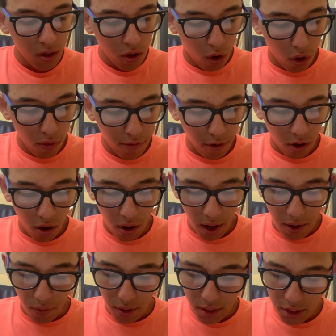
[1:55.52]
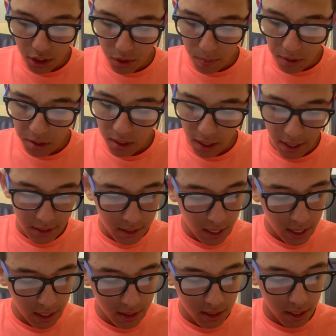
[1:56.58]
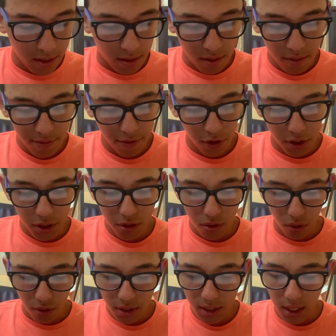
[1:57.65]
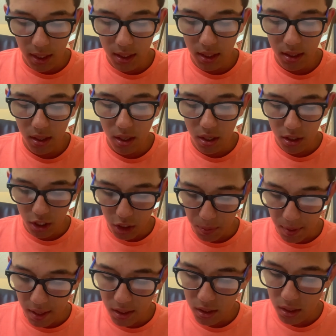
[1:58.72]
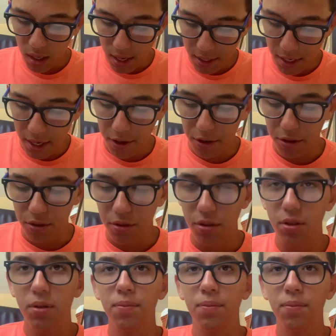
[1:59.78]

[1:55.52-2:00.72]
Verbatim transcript: Overall, I rate this book a 10 out of 10 for its storytelling, suspense, and characters.